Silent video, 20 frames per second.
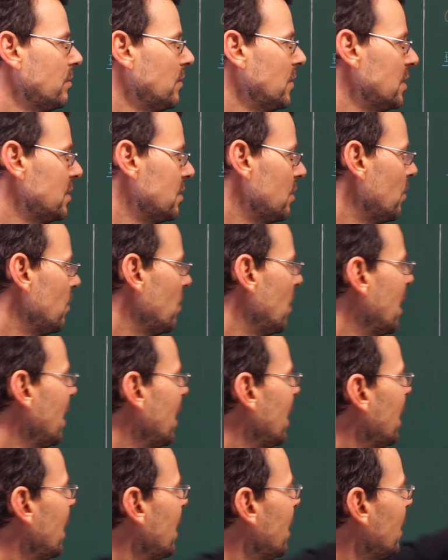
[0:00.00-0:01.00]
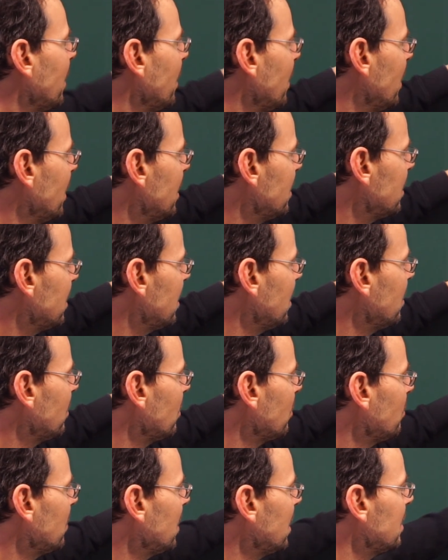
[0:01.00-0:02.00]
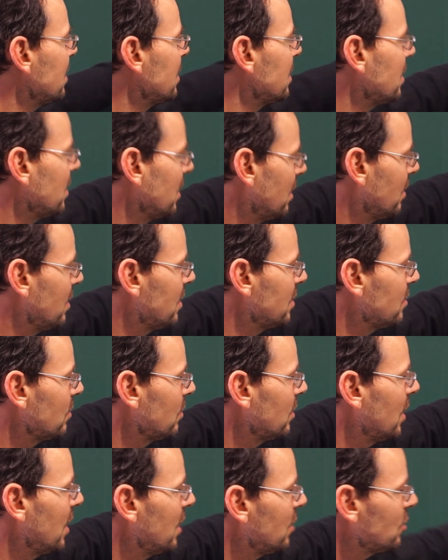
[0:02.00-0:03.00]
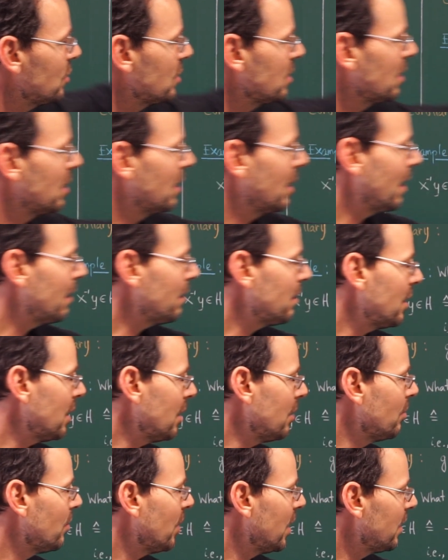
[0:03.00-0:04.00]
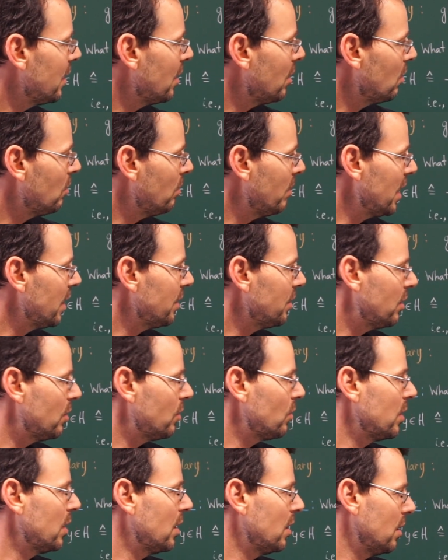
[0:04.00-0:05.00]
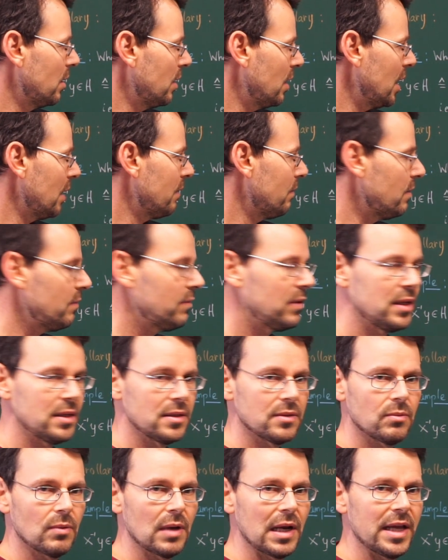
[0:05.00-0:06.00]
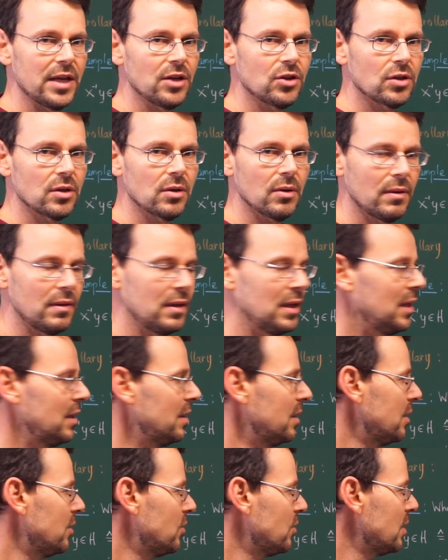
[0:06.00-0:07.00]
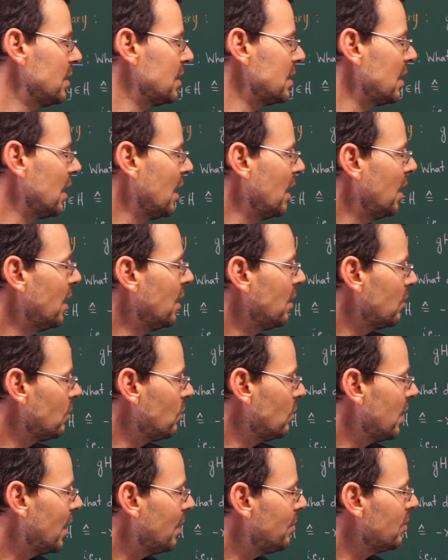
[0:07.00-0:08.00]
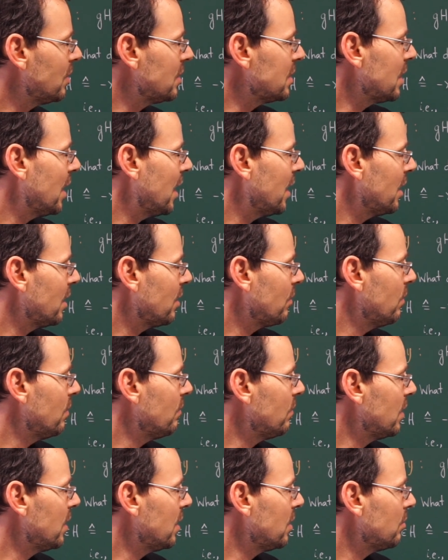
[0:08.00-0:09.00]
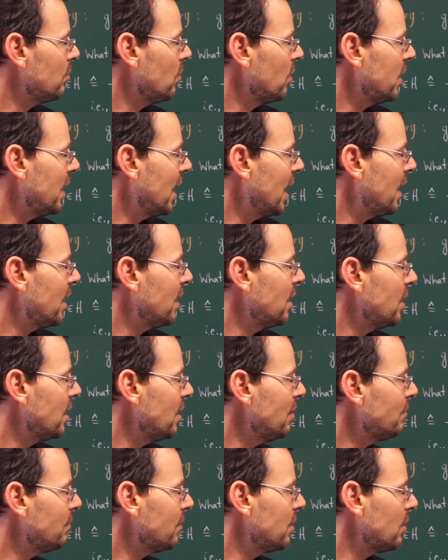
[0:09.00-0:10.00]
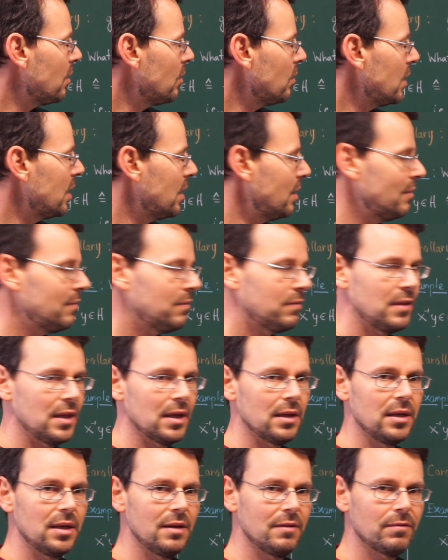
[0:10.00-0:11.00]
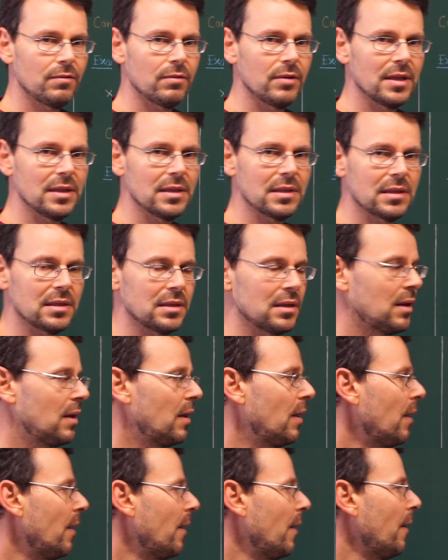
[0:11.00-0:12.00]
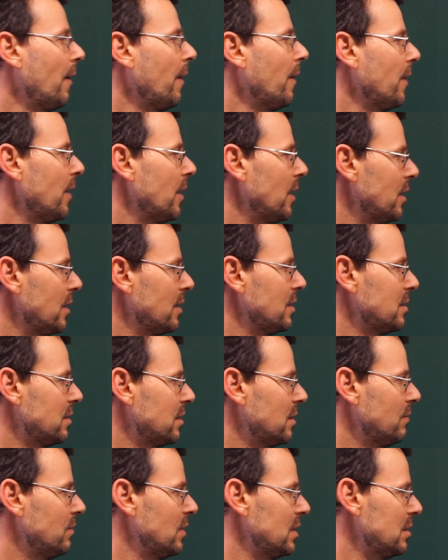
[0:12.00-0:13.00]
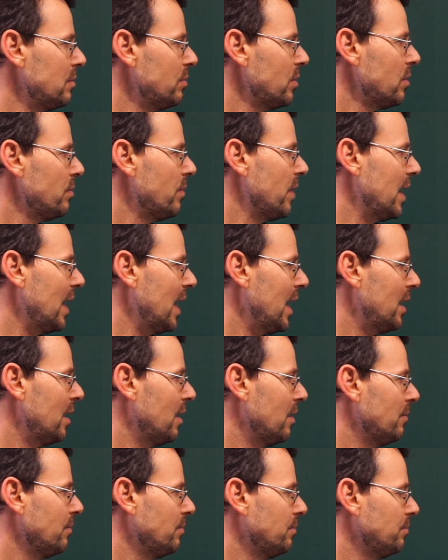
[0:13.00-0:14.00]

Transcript: So, this here means, in this notation, nothing but our well-known equivalence relation on the integers. Two numbers are equivalent mod n if and only if their difference is divisible by n.